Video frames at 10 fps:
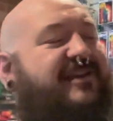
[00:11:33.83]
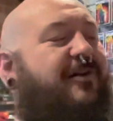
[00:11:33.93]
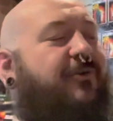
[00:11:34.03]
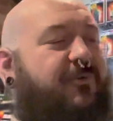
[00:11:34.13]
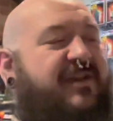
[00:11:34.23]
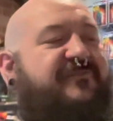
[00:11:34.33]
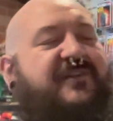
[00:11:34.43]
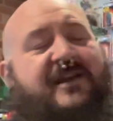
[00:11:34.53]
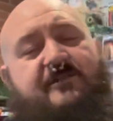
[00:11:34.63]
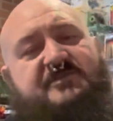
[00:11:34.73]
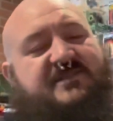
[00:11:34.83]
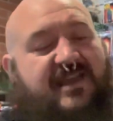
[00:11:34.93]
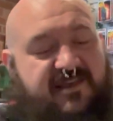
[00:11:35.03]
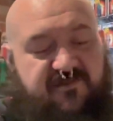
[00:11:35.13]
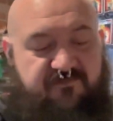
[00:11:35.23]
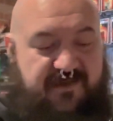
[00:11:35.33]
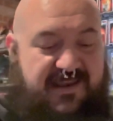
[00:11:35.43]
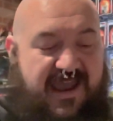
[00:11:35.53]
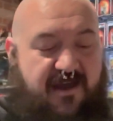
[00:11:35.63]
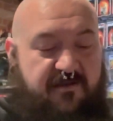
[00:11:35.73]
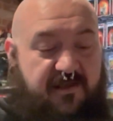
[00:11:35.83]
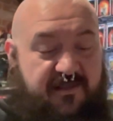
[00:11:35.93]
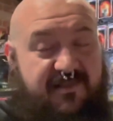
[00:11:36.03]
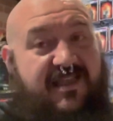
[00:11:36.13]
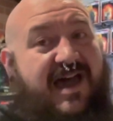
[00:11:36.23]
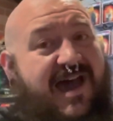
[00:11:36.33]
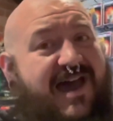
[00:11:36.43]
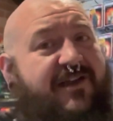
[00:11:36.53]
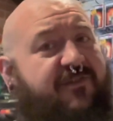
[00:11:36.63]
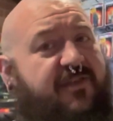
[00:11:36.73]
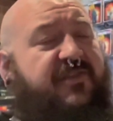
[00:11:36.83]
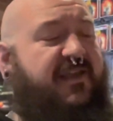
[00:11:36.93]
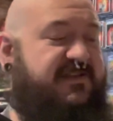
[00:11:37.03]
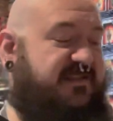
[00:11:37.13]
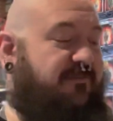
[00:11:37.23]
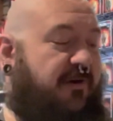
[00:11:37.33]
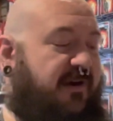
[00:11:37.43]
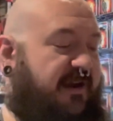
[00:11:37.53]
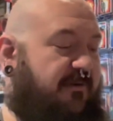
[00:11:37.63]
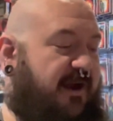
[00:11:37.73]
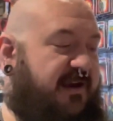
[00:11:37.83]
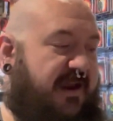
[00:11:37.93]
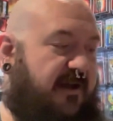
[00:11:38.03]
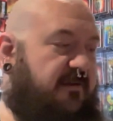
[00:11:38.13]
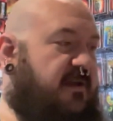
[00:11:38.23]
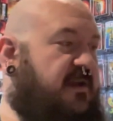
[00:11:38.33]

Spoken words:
O-ring figures, they could have beat out a lot of other things in the market right now.